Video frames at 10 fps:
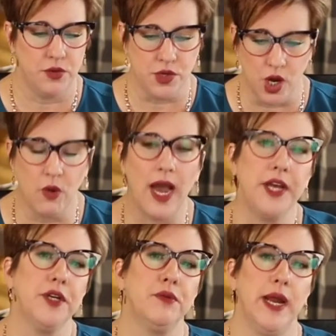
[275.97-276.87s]
If you
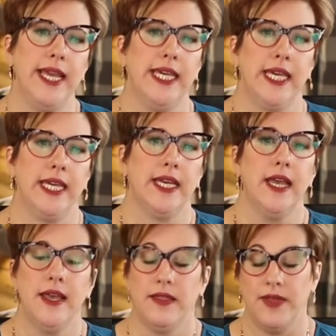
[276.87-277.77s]
know how you're
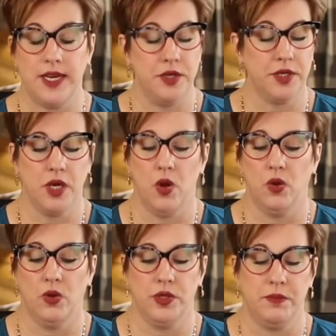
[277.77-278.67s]
ranking, then you
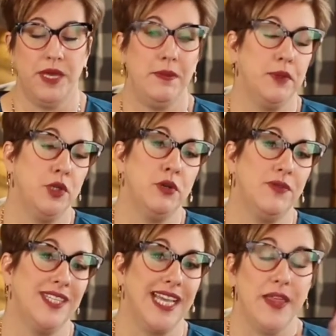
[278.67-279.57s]
can hold the
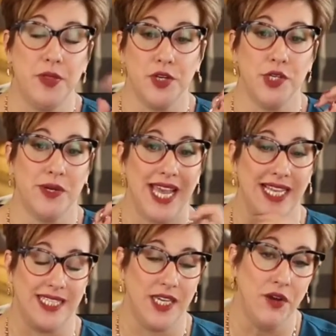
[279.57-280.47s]
people who have said they're doing